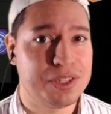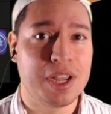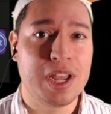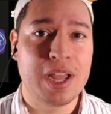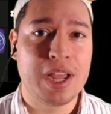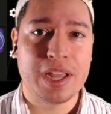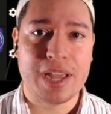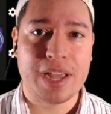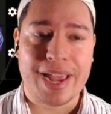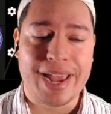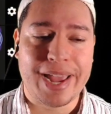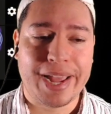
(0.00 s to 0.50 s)

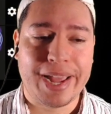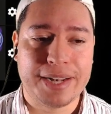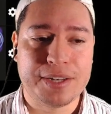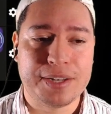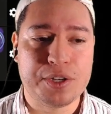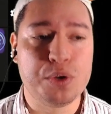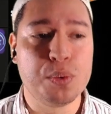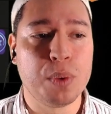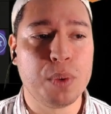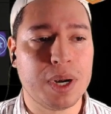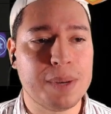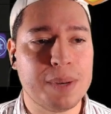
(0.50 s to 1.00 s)
And you
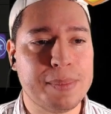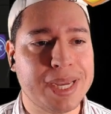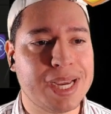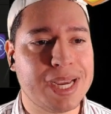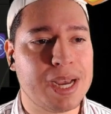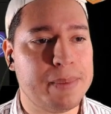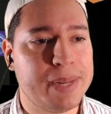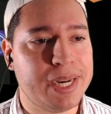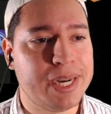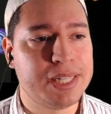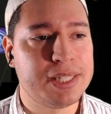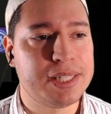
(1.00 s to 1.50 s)
want to be coming
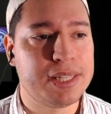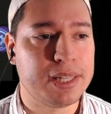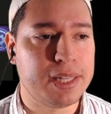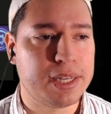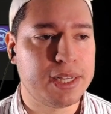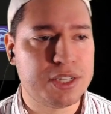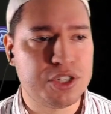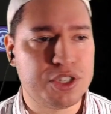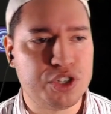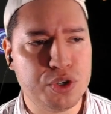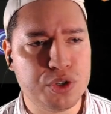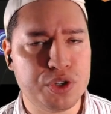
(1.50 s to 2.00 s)
into this
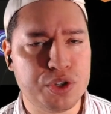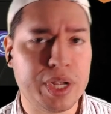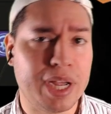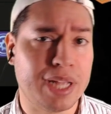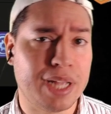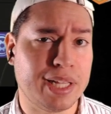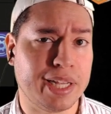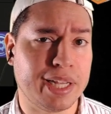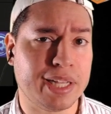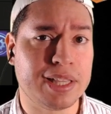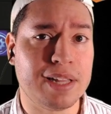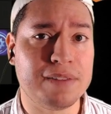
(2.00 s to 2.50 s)
usually at
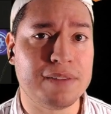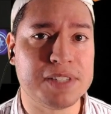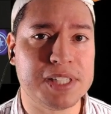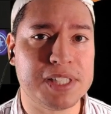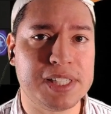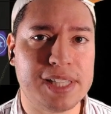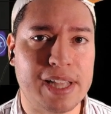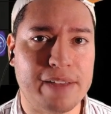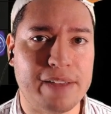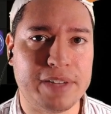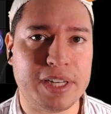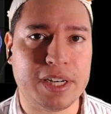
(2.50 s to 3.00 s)
like level
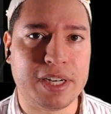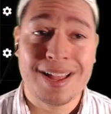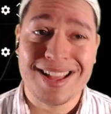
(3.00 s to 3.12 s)
7.